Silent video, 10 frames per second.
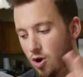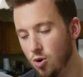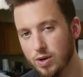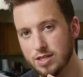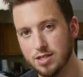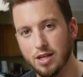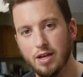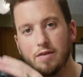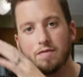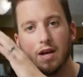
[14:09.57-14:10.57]
always
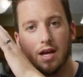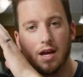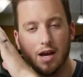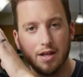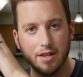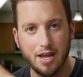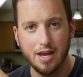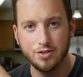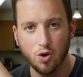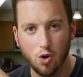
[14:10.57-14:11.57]
leave uh, the
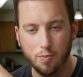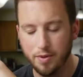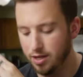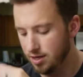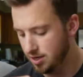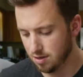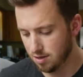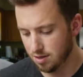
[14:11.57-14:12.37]
case open